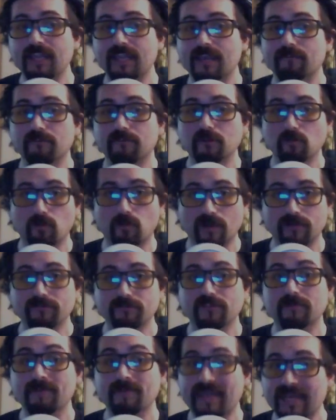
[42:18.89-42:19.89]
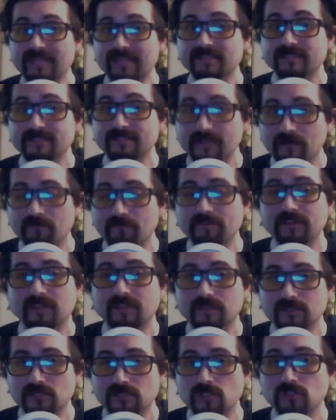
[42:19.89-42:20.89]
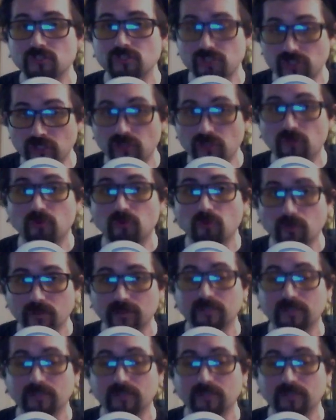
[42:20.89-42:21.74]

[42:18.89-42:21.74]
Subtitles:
Every one of them has something to do.